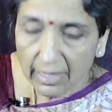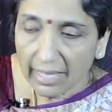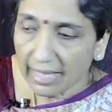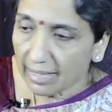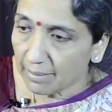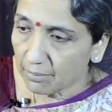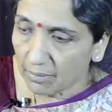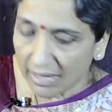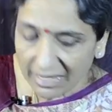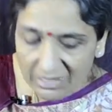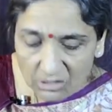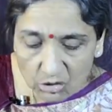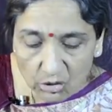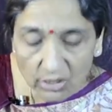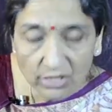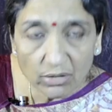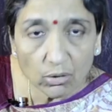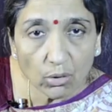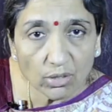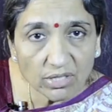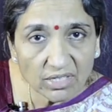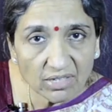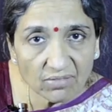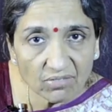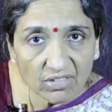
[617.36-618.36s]
am actually
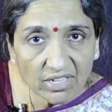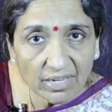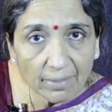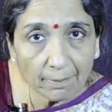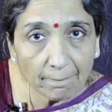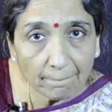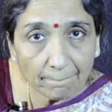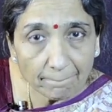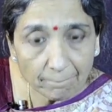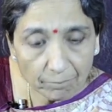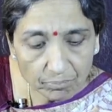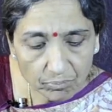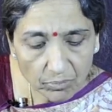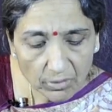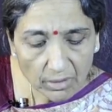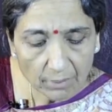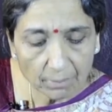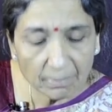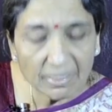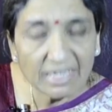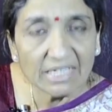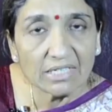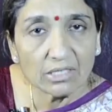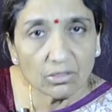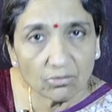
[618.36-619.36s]
not giving a
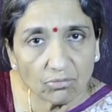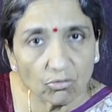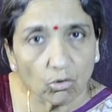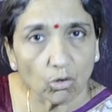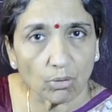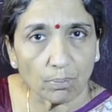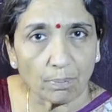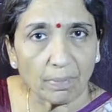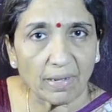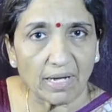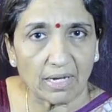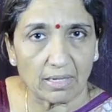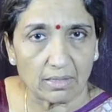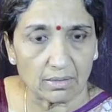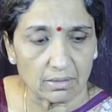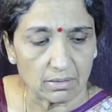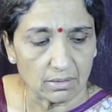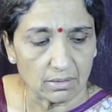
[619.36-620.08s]
meter for pa.